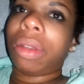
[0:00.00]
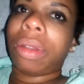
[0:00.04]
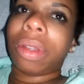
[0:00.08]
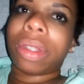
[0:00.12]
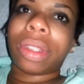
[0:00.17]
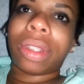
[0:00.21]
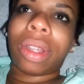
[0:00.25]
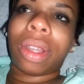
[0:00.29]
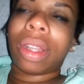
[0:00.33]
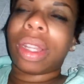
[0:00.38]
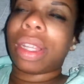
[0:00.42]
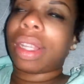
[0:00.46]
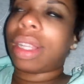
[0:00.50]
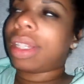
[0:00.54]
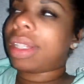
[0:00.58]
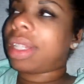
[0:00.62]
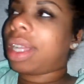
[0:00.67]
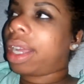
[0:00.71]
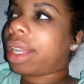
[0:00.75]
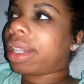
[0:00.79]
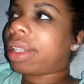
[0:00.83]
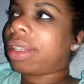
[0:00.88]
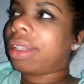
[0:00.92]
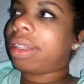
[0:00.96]
telling the
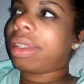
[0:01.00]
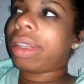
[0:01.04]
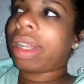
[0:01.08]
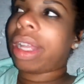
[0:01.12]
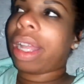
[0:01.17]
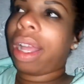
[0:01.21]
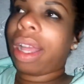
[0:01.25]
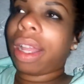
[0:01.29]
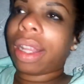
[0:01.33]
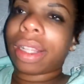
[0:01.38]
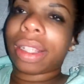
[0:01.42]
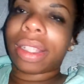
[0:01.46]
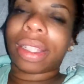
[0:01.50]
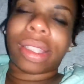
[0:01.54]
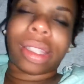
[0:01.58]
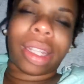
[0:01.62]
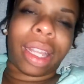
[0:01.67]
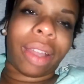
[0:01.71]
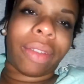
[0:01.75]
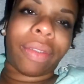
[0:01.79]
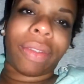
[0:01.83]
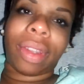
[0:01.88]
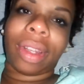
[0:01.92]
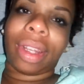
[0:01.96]
doctor all this
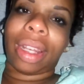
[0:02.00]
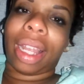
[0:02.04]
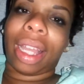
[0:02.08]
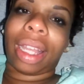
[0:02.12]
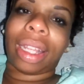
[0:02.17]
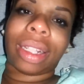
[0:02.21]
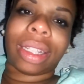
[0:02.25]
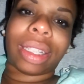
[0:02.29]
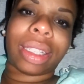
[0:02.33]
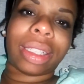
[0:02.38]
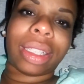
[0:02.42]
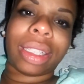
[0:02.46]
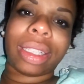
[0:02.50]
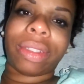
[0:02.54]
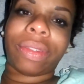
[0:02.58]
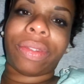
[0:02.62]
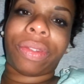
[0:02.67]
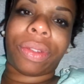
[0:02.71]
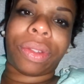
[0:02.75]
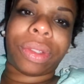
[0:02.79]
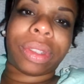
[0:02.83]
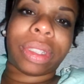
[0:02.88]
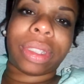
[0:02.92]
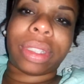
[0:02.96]
stuff, and like he
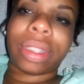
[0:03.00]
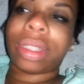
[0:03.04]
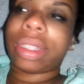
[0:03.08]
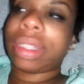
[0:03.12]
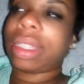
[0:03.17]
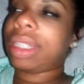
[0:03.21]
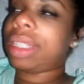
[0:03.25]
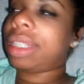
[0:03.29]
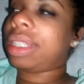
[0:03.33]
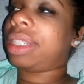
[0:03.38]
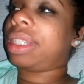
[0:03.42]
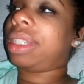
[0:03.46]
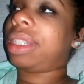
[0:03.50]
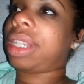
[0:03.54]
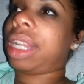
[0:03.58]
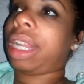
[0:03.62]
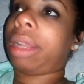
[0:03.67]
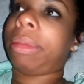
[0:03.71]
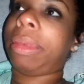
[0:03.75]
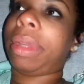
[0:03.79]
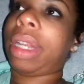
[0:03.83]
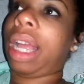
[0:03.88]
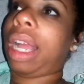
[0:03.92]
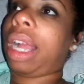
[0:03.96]
looked
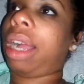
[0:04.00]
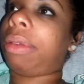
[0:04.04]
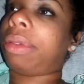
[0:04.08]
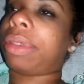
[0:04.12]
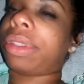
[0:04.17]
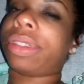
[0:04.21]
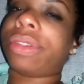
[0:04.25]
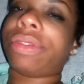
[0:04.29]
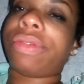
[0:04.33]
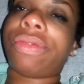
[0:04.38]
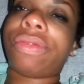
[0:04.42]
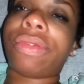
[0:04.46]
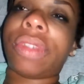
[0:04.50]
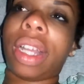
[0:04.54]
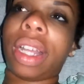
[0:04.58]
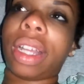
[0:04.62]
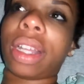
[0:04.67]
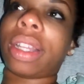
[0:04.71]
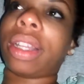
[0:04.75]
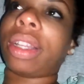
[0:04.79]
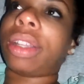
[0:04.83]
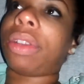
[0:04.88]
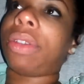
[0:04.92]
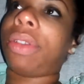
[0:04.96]
at me like I was
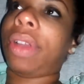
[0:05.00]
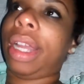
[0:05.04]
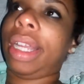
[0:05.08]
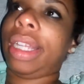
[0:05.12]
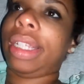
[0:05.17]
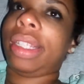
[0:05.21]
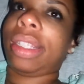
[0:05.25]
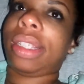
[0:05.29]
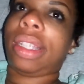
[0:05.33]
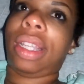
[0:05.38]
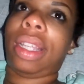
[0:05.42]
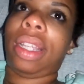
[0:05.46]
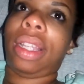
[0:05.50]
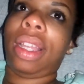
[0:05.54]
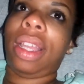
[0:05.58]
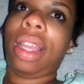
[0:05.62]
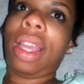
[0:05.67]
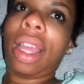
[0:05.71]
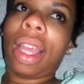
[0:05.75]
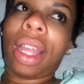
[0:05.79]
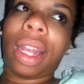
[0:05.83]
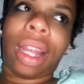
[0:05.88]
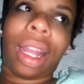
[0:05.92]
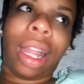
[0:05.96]
fucking crazy.
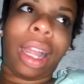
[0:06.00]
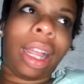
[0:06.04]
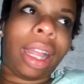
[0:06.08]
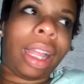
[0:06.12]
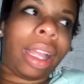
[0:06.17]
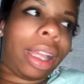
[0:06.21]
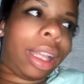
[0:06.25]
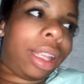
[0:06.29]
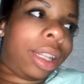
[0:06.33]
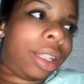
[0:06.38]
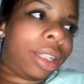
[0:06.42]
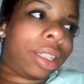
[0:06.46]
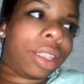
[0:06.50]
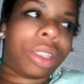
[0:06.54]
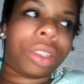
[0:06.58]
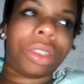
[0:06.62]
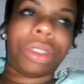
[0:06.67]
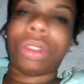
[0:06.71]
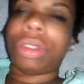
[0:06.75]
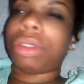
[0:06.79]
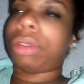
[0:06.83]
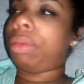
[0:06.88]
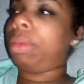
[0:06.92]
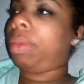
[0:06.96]
Like, this
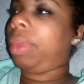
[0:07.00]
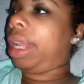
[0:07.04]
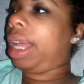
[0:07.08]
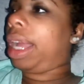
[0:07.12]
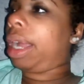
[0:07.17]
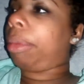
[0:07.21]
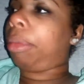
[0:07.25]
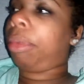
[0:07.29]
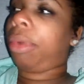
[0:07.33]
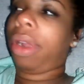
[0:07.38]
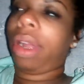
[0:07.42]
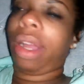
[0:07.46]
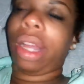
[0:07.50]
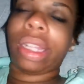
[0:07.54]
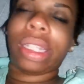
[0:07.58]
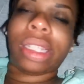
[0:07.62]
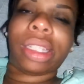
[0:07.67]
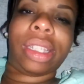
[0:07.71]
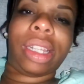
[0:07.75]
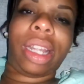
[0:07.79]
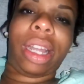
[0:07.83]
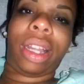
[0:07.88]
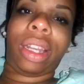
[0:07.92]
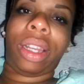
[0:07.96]
little black broad does
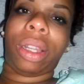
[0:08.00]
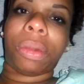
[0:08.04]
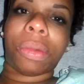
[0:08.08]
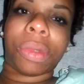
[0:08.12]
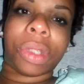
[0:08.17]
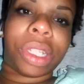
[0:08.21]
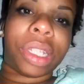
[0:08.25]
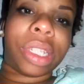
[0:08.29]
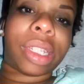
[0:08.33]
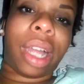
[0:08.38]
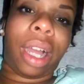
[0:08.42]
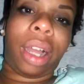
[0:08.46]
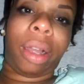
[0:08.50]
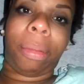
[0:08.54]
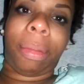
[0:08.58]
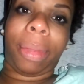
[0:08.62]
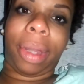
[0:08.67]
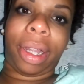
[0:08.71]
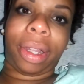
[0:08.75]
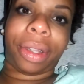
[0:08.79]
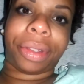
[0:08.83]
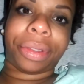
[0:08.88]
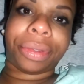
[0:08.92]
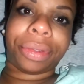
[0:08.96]
not know what she talking
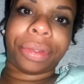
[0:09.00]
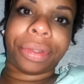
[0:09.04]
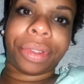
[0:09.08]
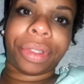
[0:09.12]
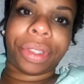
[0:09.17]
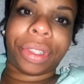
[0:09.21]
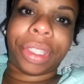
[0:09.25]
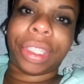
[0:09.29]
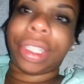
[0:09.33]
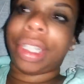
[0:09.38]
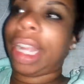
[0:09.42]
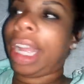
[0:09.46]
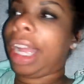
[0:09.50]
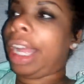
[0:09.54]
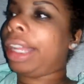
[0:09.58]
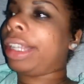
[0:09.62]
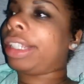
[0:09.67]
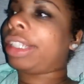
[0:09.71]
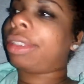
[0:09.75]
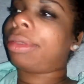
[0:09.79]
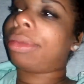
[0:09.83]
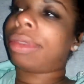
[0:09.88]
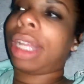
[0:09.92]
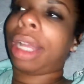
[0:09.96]
about. She got
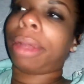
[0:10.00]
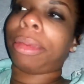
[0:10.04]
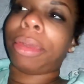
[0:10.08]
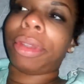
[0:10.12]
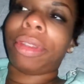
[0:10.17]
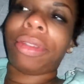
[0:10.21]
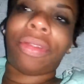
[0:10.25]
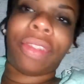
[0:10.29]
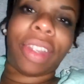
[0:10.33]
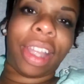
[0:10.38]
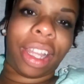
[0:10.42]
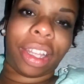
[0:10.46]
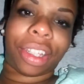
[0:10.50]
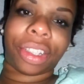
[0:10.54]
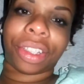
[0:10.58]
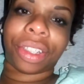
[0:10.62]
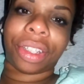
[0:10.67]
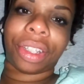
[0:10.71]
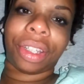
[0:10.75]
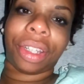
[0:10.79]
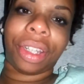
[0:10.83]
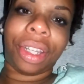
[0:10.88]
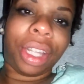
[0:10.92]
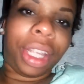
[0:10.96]
some type of
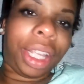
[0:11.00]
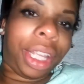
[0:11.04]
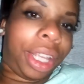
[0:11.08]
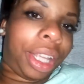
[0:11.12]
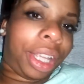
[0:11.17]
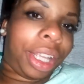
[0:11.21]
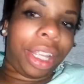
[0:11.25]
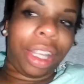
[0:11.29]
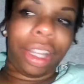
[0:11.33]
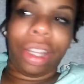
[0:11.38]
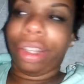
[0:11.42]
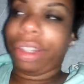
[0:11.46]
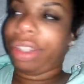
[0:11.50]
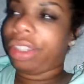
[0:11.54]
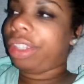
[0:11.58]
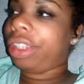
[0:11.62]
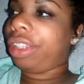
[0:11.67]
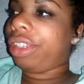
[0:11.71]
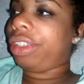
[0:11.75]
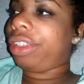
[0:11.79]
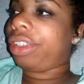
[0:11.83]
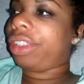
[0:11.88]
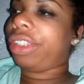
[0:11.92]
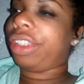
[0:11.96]
infection, and
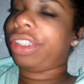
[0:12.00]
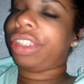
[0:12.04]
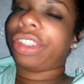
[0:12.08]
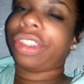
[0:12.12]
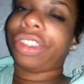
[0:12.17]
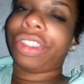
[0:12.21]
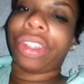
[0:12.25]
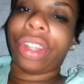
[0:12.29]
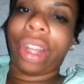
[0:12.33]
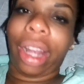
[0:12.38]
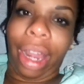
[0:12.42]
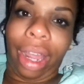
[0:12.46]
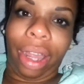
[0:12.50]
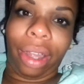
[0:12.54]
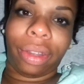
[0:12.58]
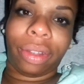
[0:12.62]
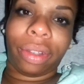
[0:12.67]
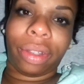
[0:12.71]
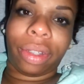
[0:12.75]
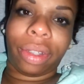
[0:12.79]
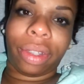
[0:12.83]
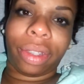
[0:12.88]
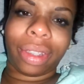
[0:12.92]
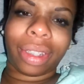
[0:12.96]
she just need to chill out.
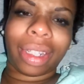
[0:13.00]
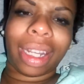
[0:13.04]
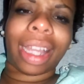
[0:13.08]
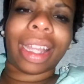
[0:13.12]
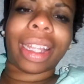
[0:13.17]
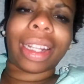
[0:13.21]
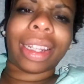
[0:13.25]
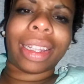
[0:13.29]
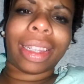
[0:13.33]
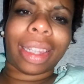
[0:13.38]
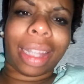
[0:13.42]
Like,